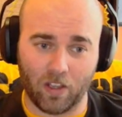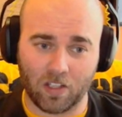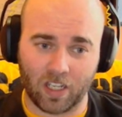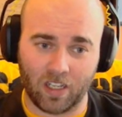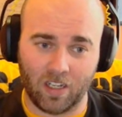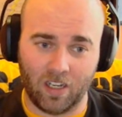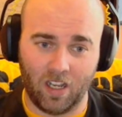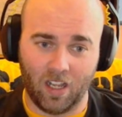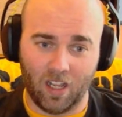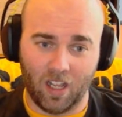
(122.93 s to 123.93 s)
Wilson
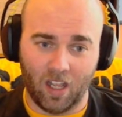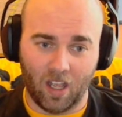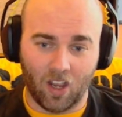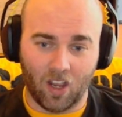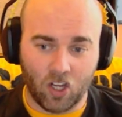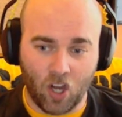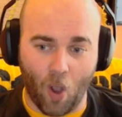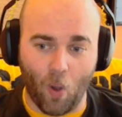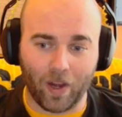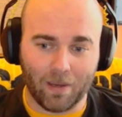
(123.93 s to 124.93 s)

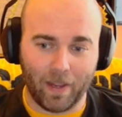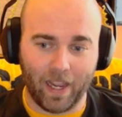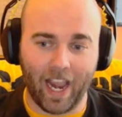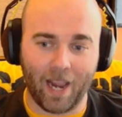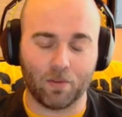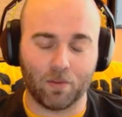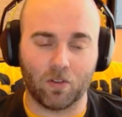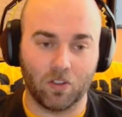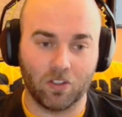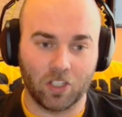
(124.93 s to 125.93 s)
going to be
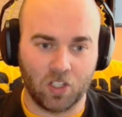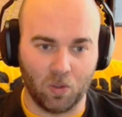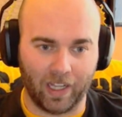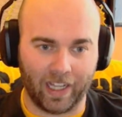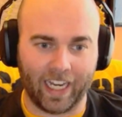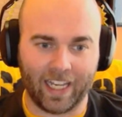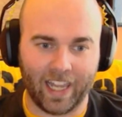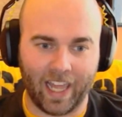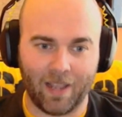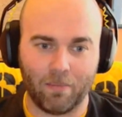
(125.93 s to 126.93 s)
able to lead
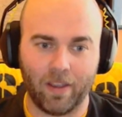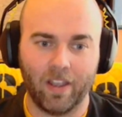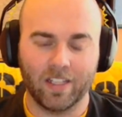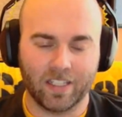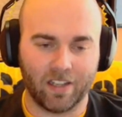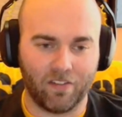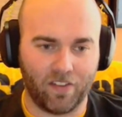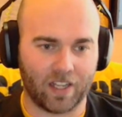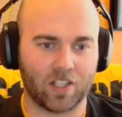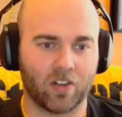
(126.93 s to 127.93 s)
them to
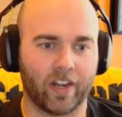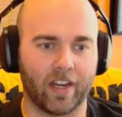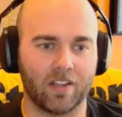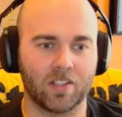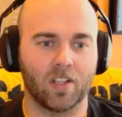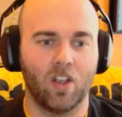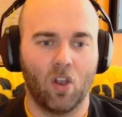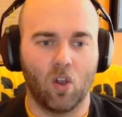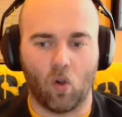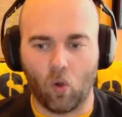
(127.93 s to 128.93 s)
victories,
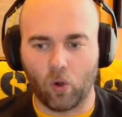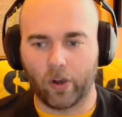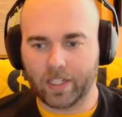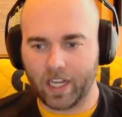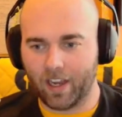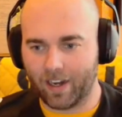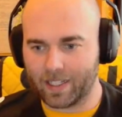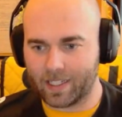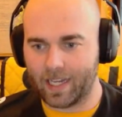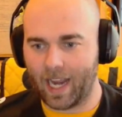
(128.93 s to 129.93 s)
or is he going
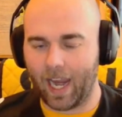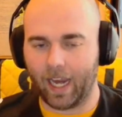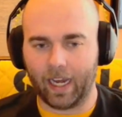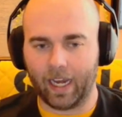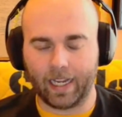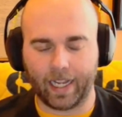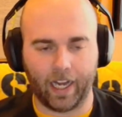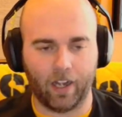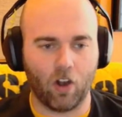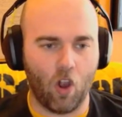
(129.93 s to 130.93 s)
to stay in
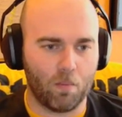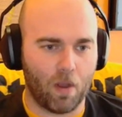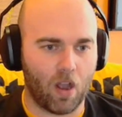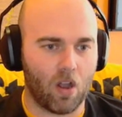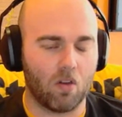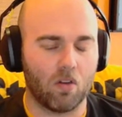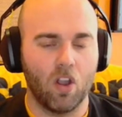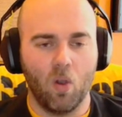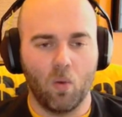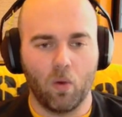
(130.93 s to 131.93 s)
hero ball
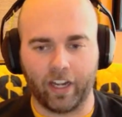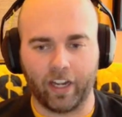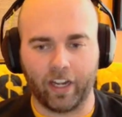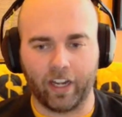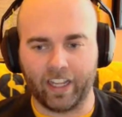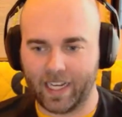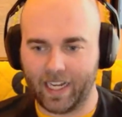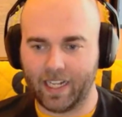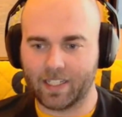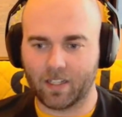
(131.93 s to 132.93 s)
where he thinks he
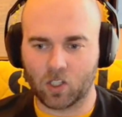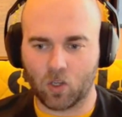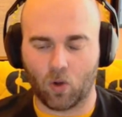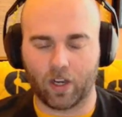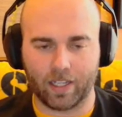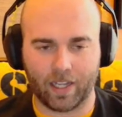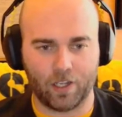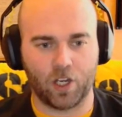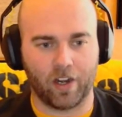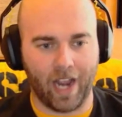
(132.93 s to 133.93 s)
needs to score a
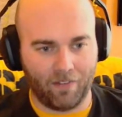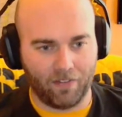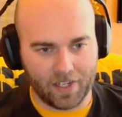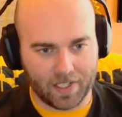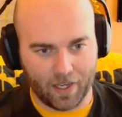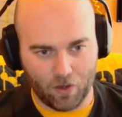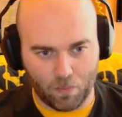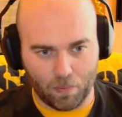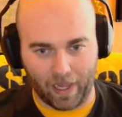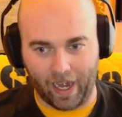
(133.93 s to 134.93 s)
touchdown every
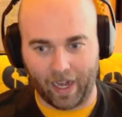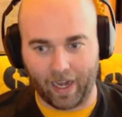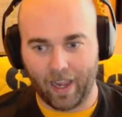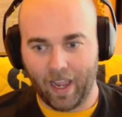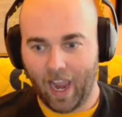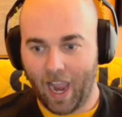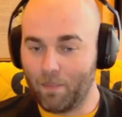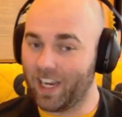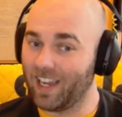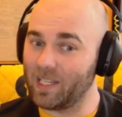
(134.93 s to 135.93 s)
single play? And
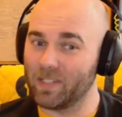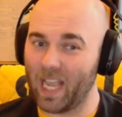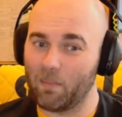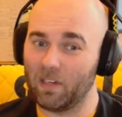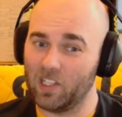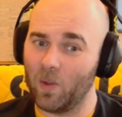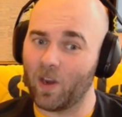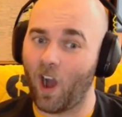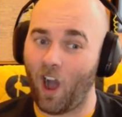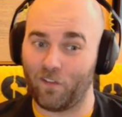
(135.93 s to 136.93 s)
because he was able to do
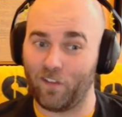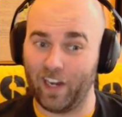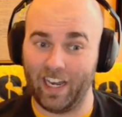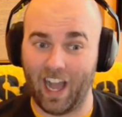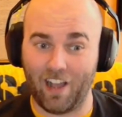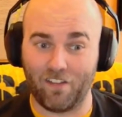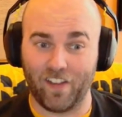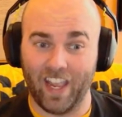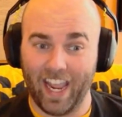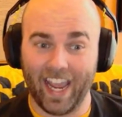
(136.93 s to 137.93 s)
it often enough,
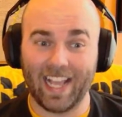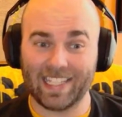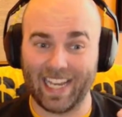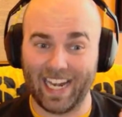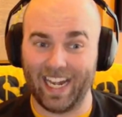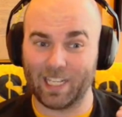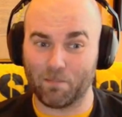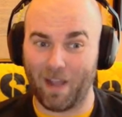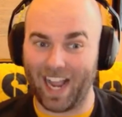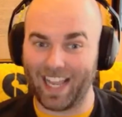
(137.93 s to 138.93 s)
he has it in
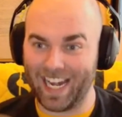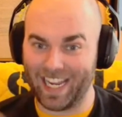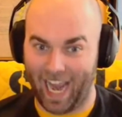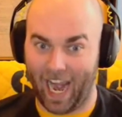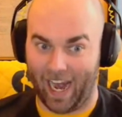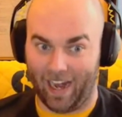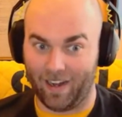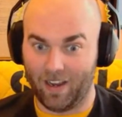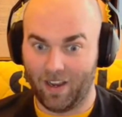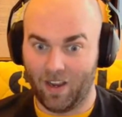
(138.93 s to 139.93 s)
his mind that he
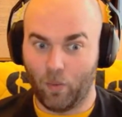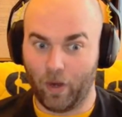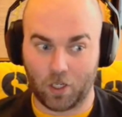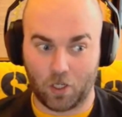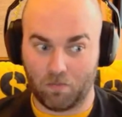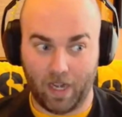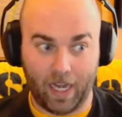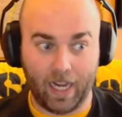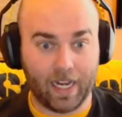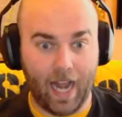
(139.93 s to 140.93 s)
can, which
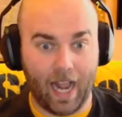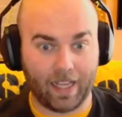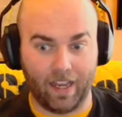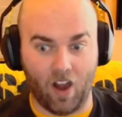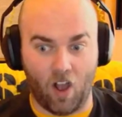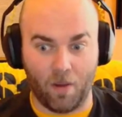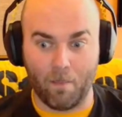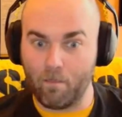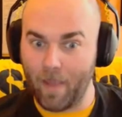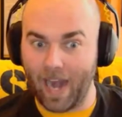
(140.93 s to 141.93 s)
he connected
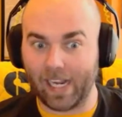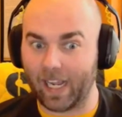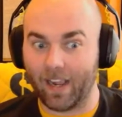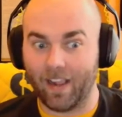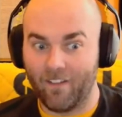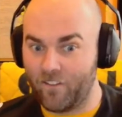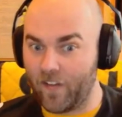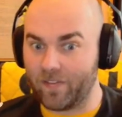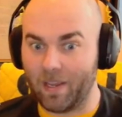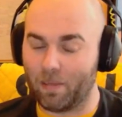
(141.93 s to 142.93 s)
on many
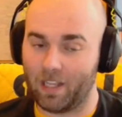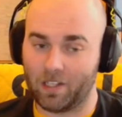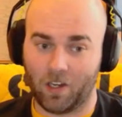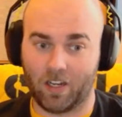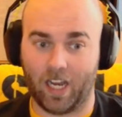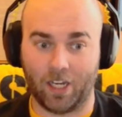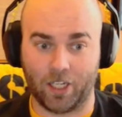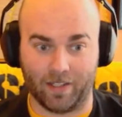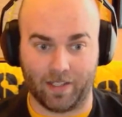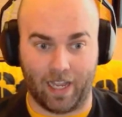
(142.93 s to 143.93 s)
50-plus yard
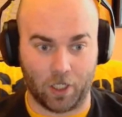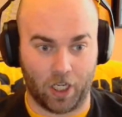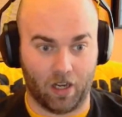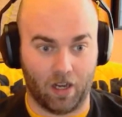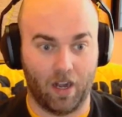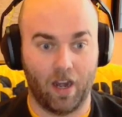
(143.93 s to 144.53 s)
touchdowns last year.